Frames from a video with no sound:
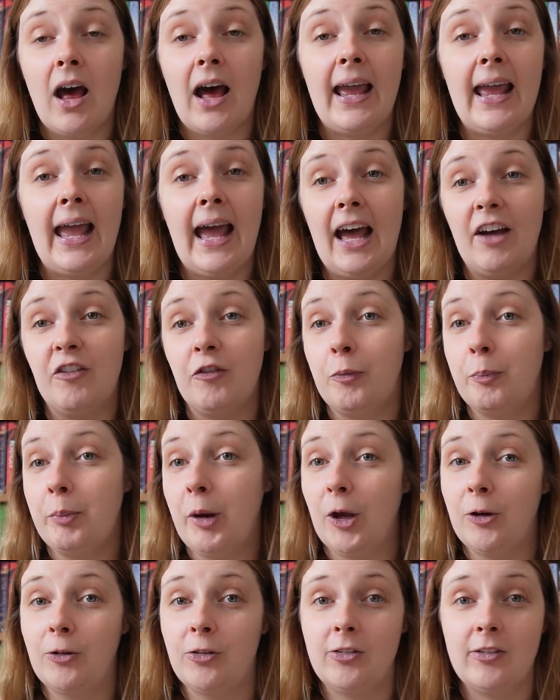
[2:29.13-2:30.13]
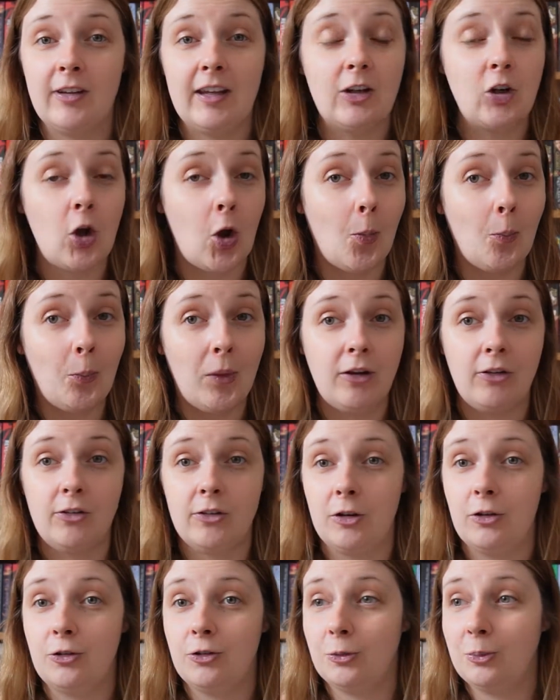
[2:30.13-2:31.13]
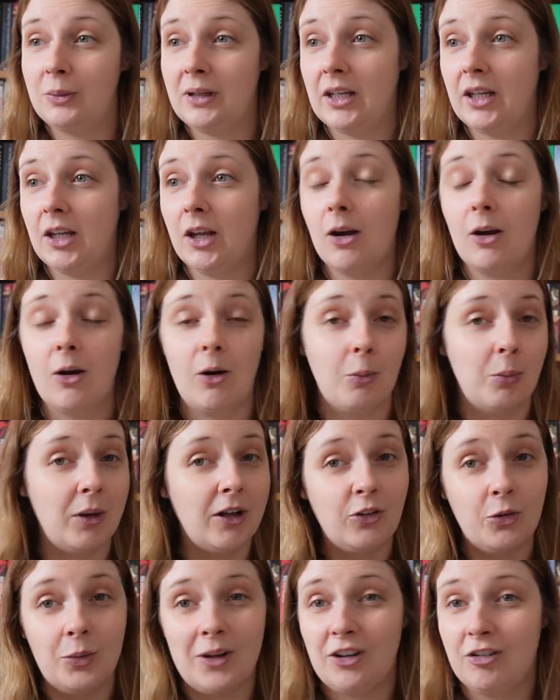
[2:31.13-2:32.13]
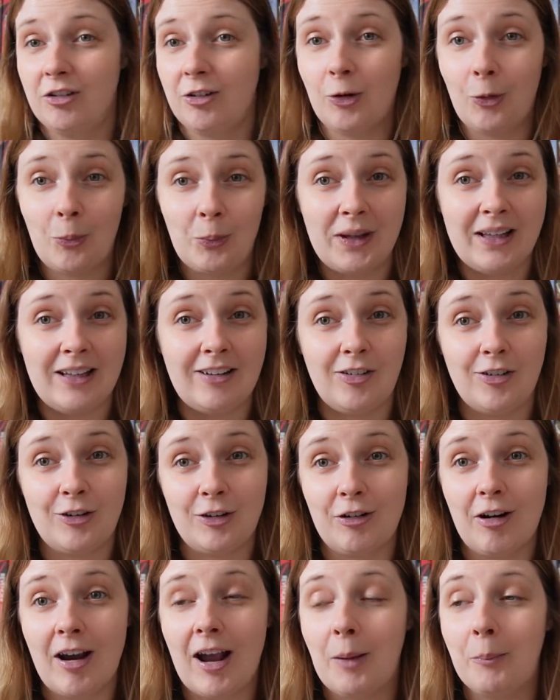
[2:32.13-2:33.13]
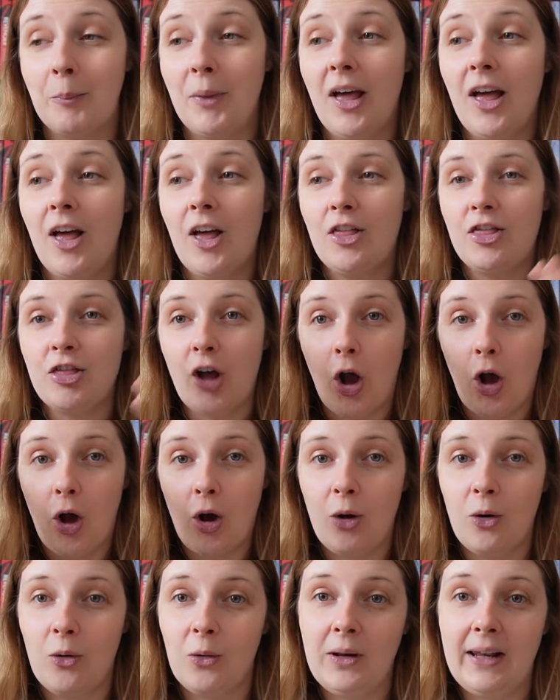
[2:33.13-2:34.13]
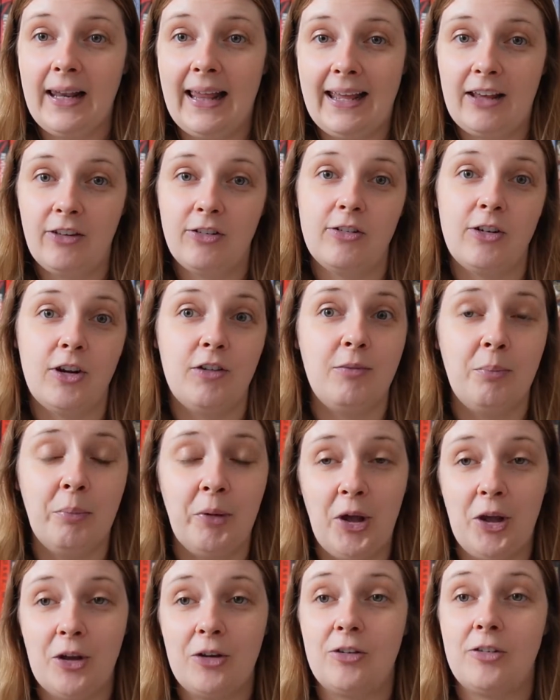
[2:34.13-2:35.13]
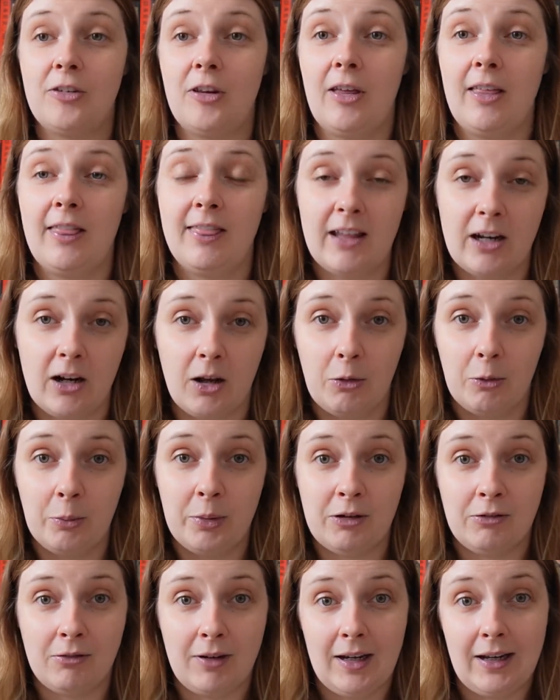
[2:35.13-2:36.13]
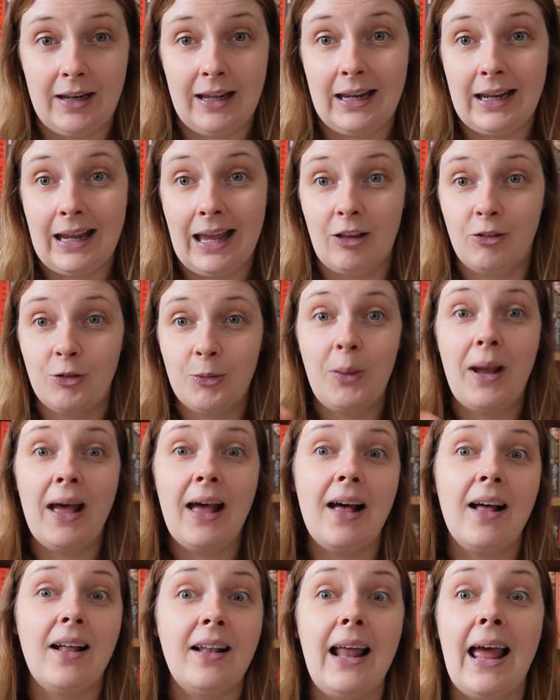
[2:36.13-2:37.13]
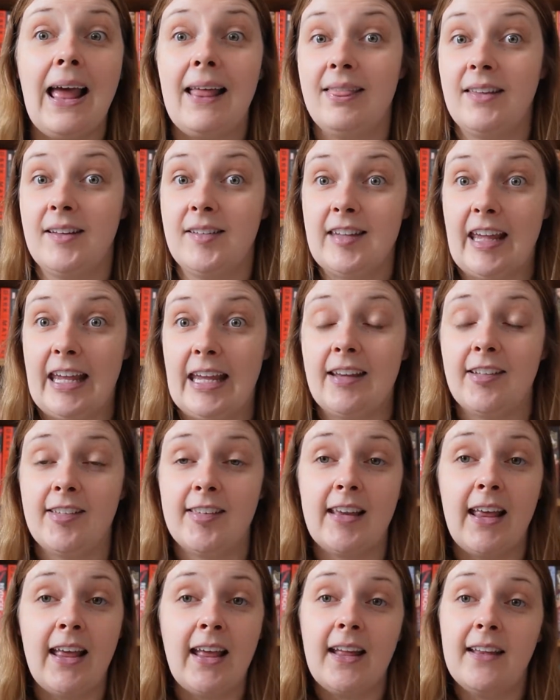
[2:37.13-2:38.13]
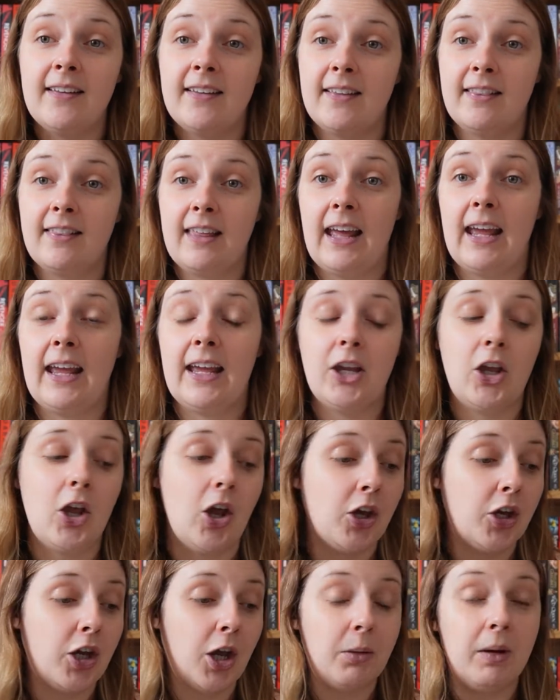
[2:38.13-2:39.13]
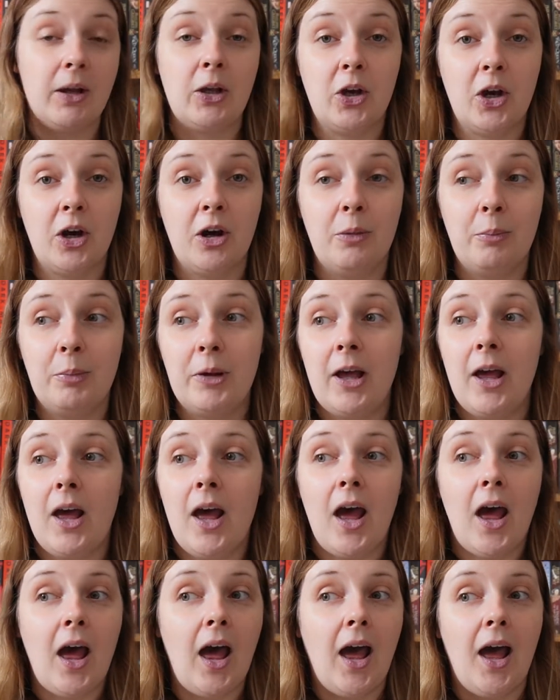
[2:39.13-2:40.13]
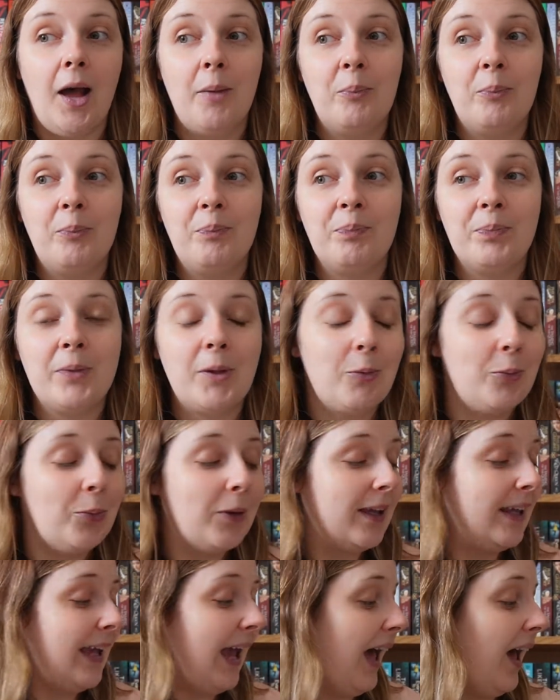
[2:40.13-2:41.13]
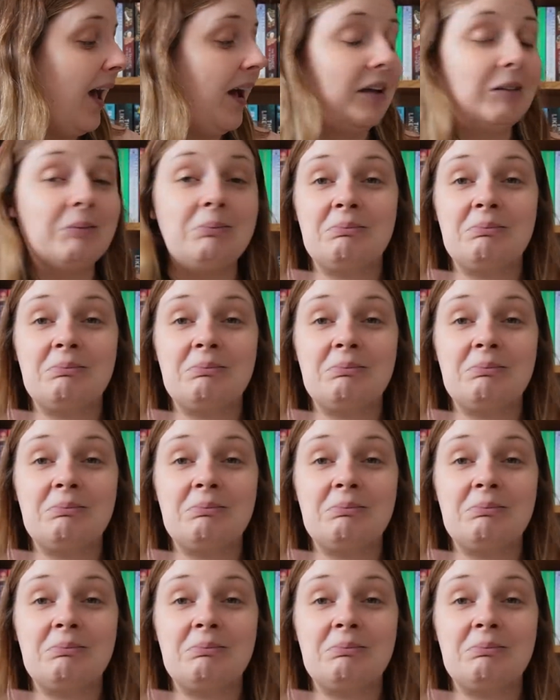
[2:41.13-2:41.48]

I have posted on my social media, on my Twitter and on my Instagram, the whole list of books that I will be reading as well, and the dates that they are going up. But yeah.